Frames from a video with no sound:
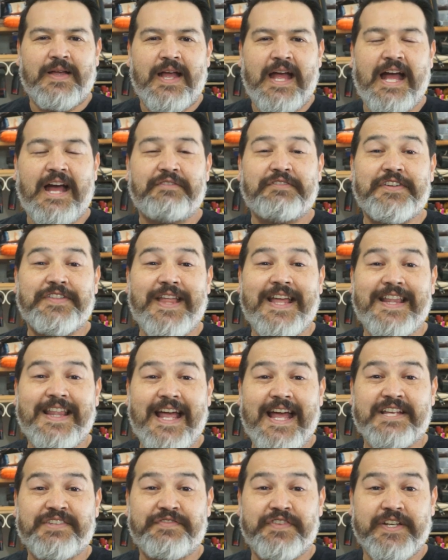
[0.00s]
However, in that
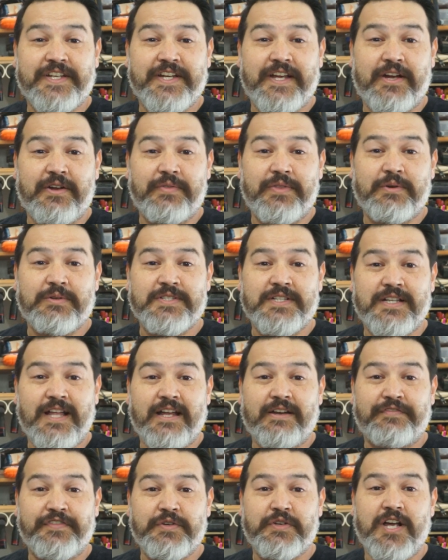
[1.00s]
last video, there was a
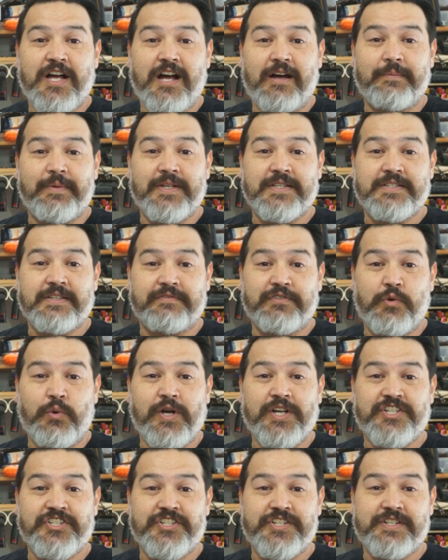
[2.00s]
lot of few comments of
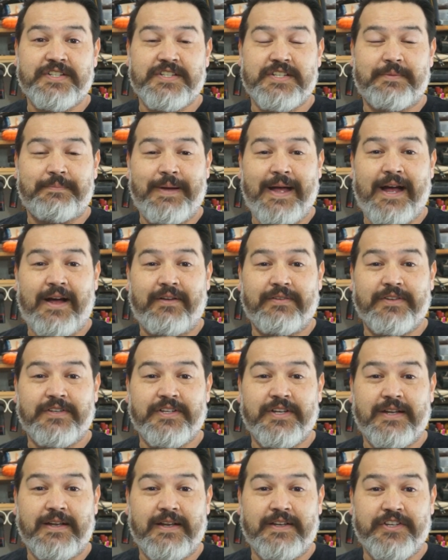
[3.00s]
questions
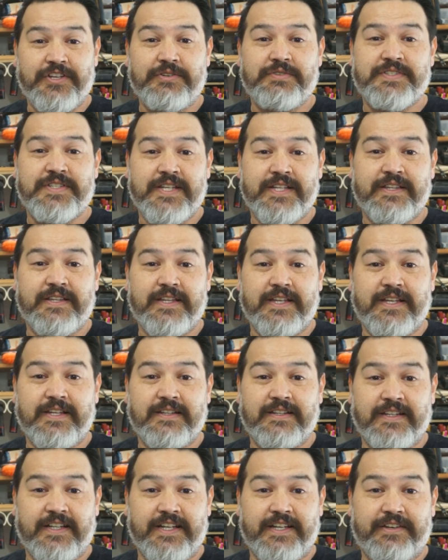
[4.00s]
about using
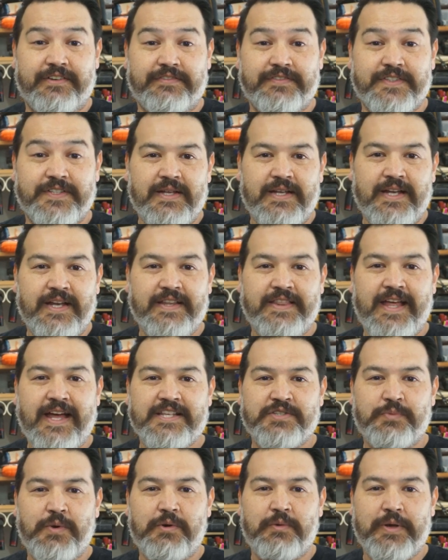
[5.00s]
the lift. And
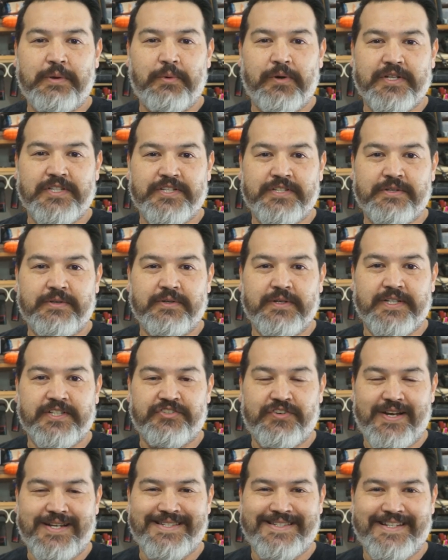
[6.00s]
that's what we want to
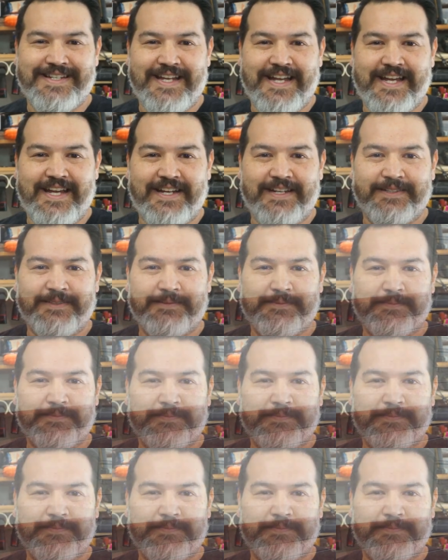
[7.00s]
address today.